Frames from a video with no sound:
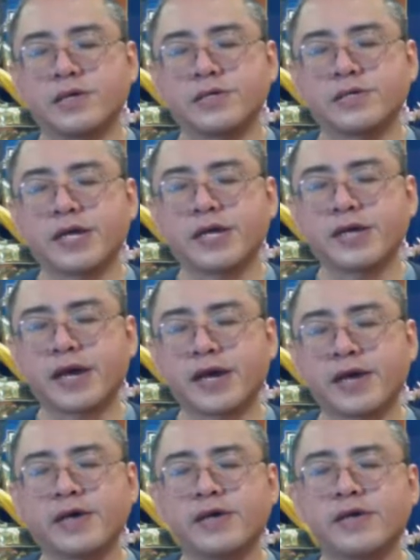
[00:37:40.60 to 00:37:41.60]
take
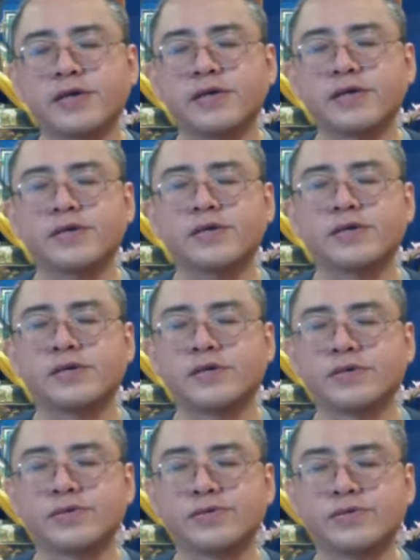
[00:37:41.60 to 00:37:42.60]
care
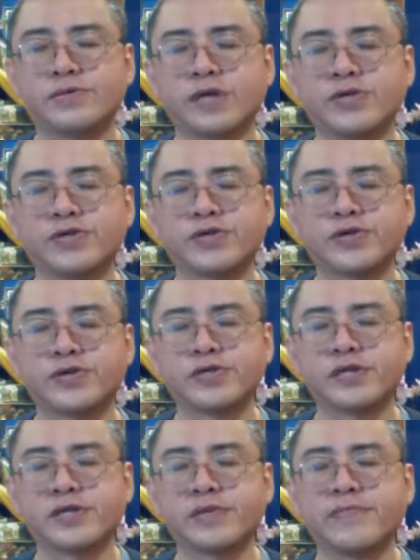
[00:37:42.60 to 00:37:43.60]
to ensure
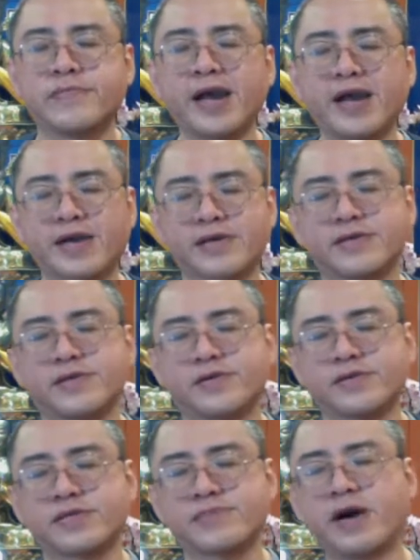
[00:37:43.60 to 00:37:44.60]
that the back
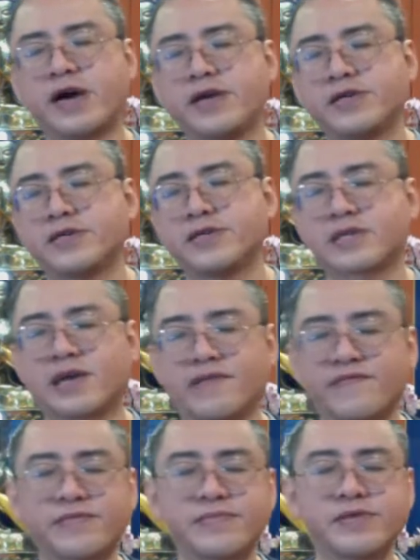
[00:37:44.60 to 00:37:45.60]
or spine is
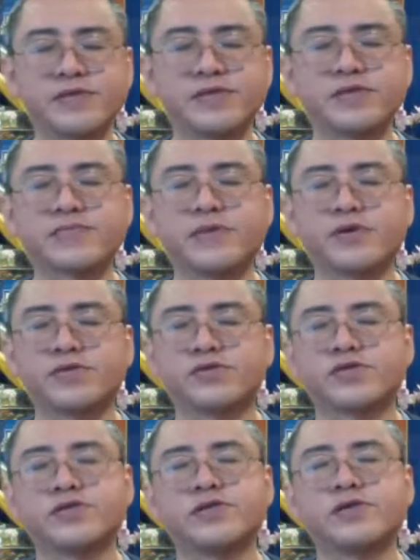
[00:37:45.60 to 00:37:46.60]
comfortable in this
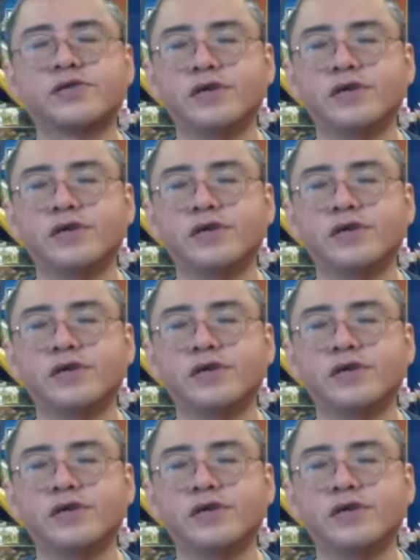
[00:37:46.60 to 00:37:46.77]
posture,